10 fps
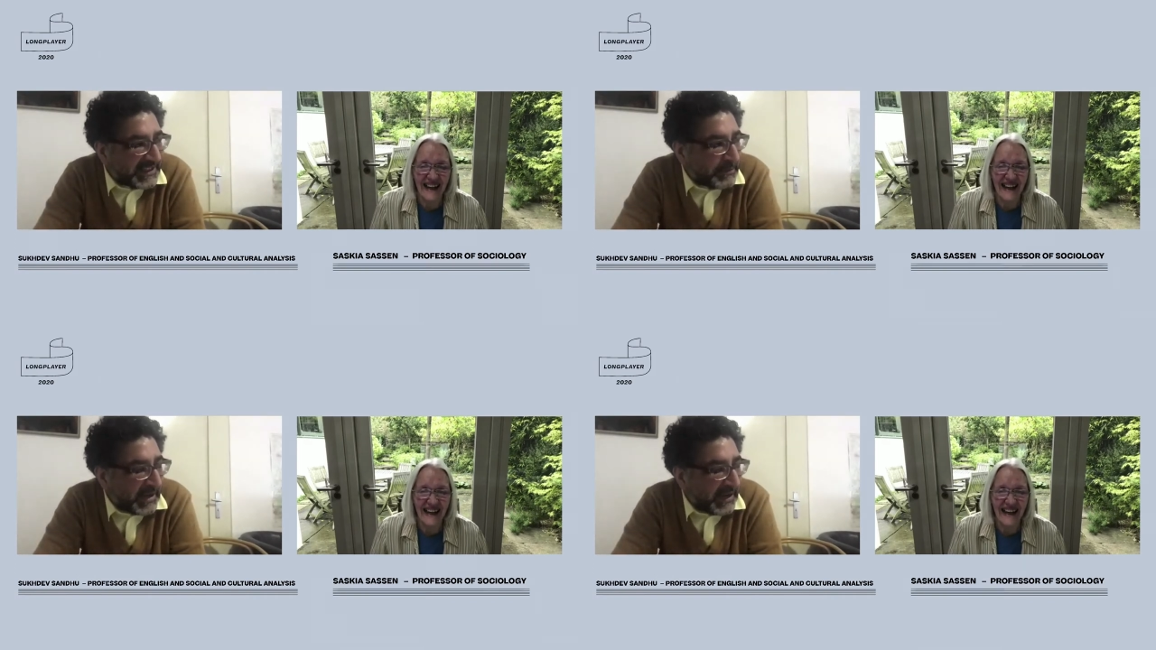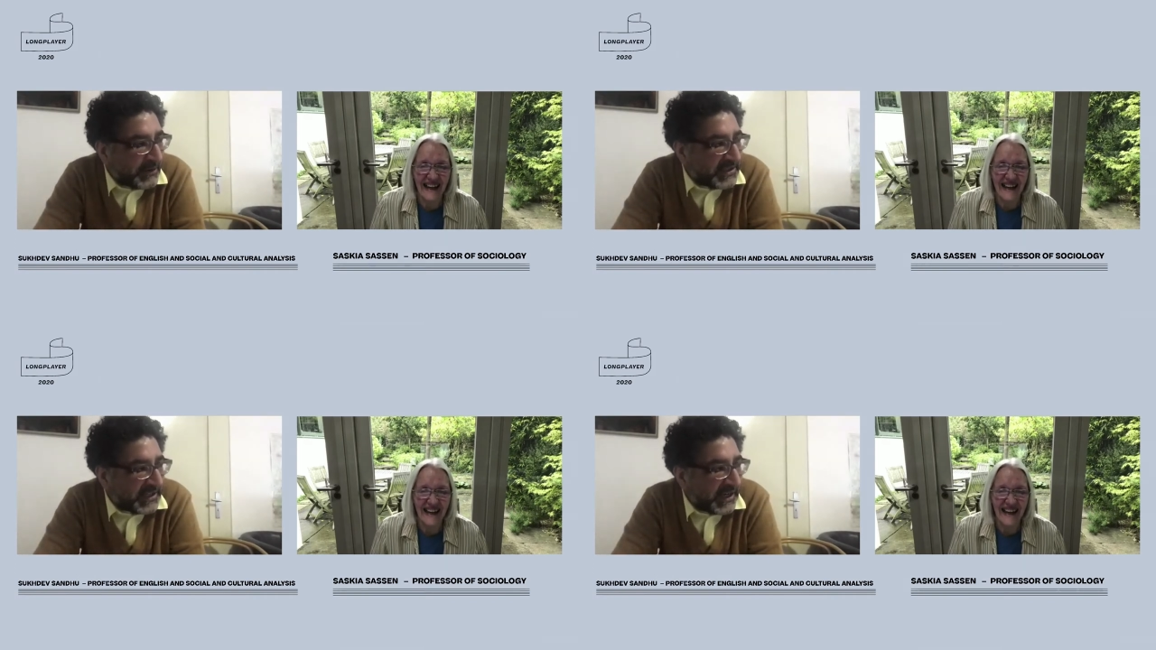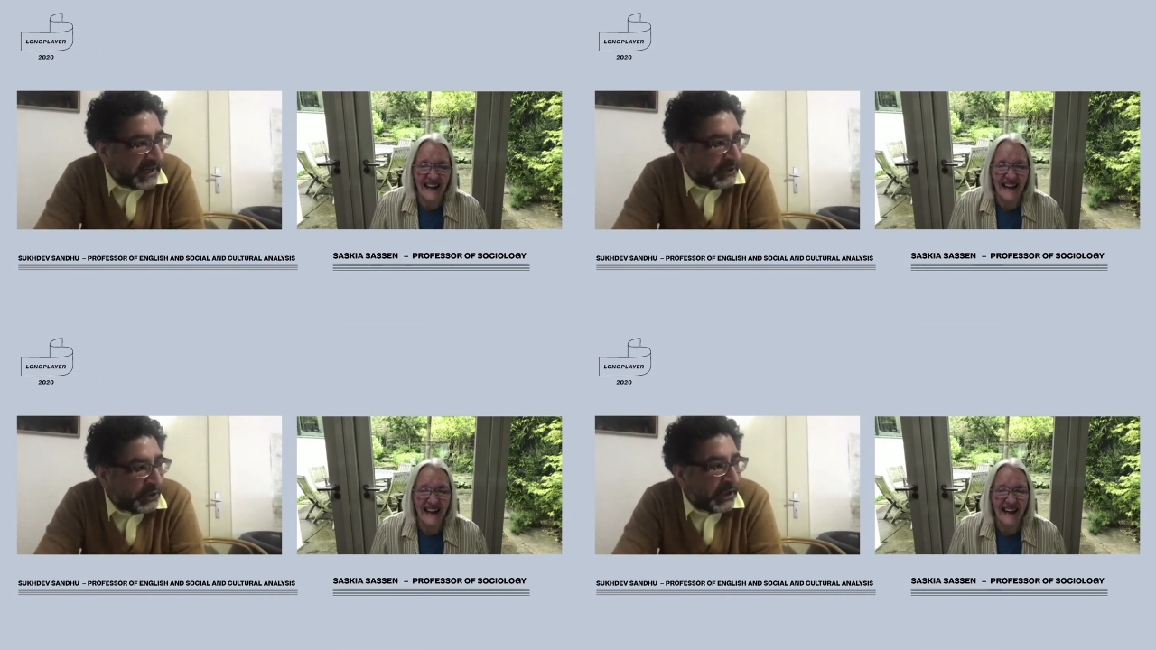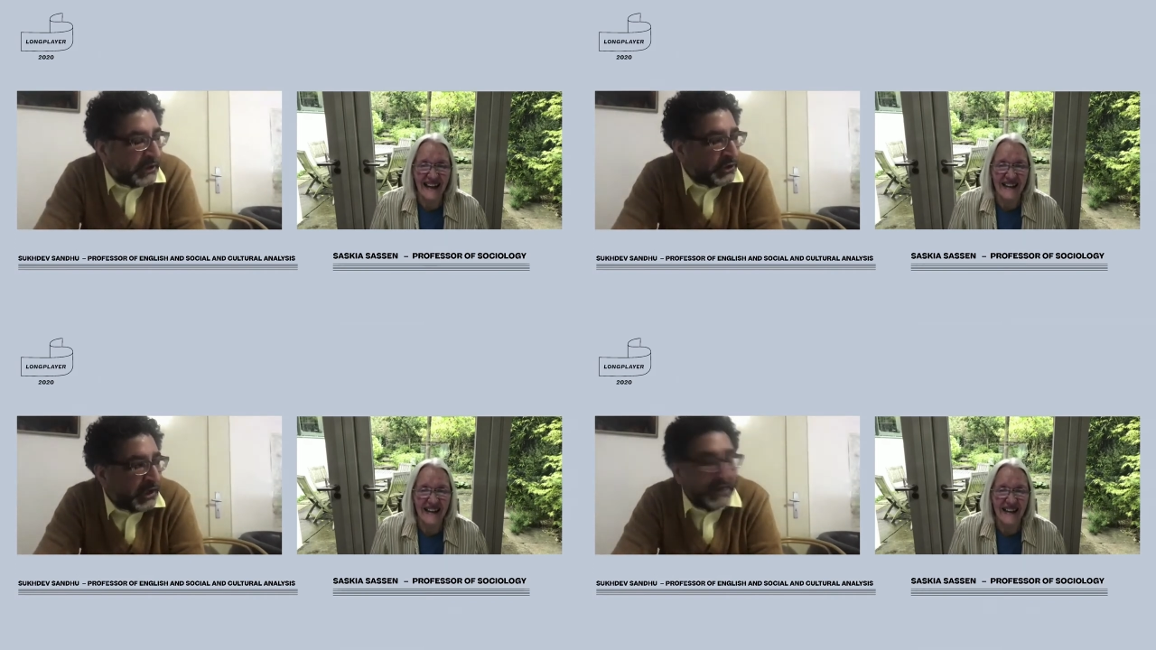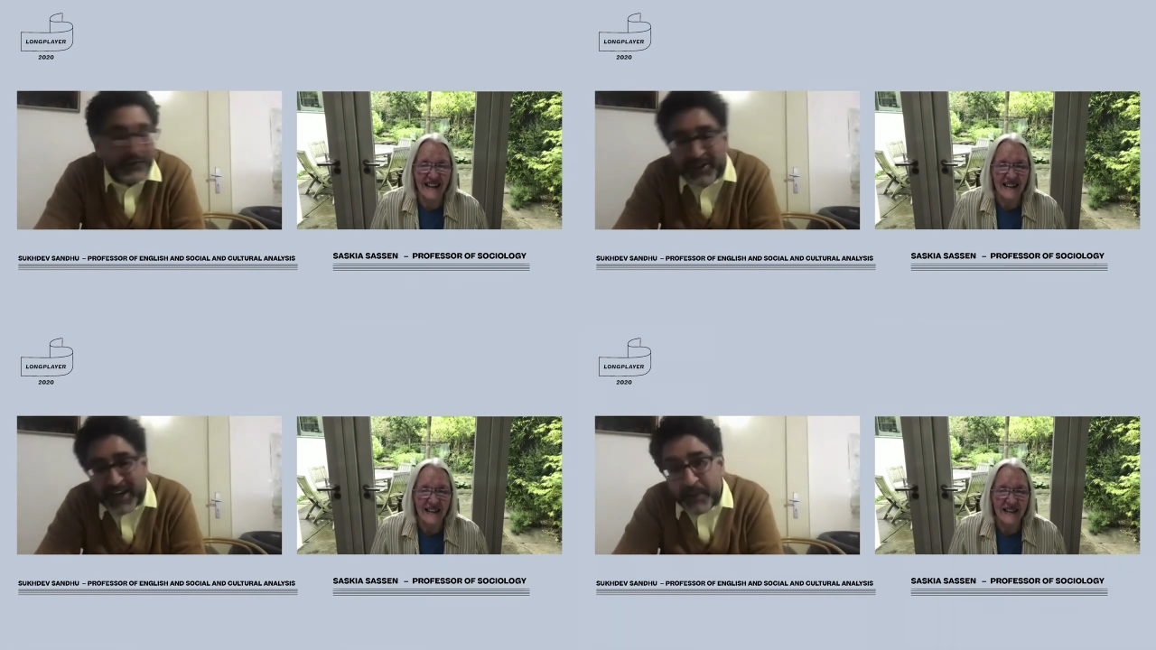Speaker 1: about uh, ch childhood
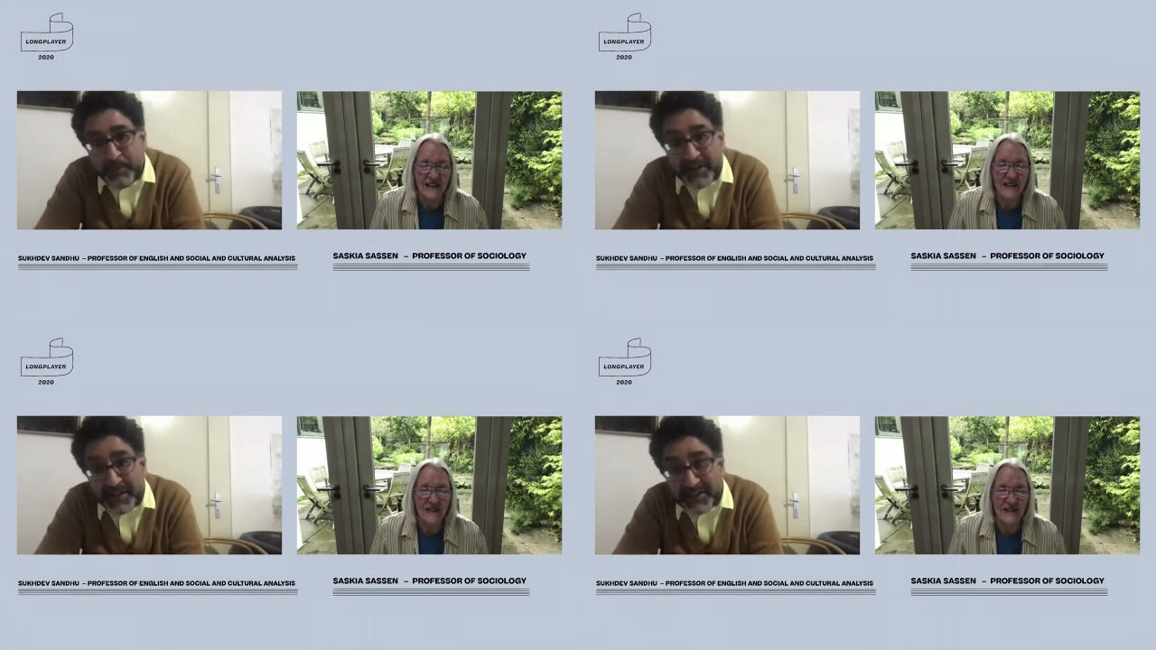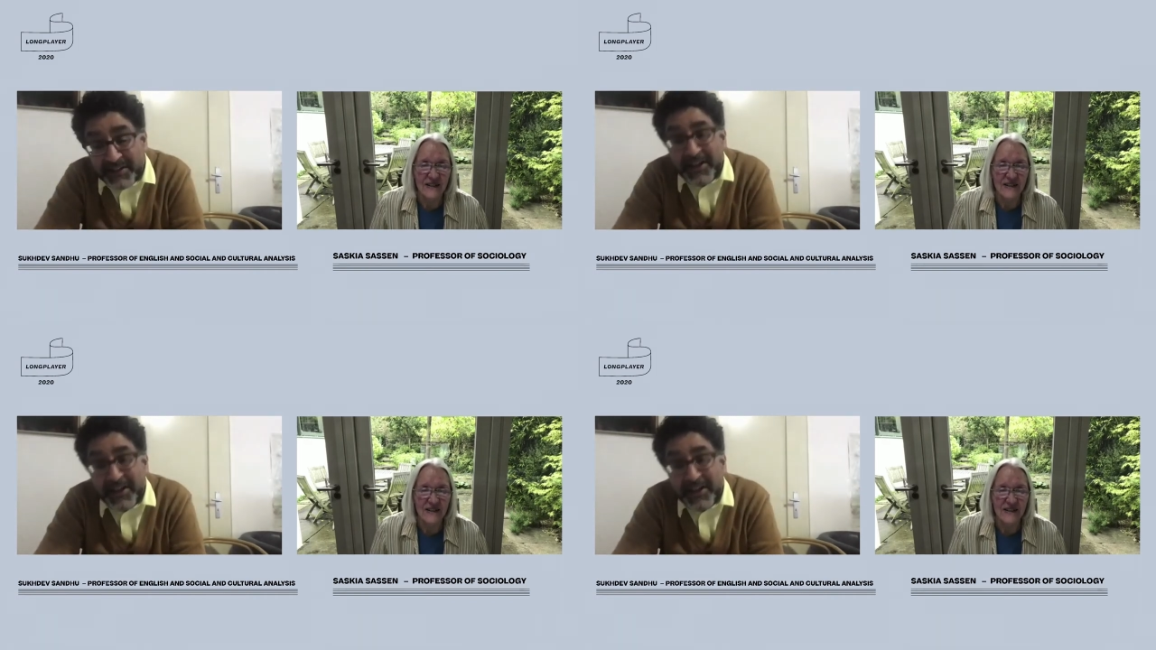happiness.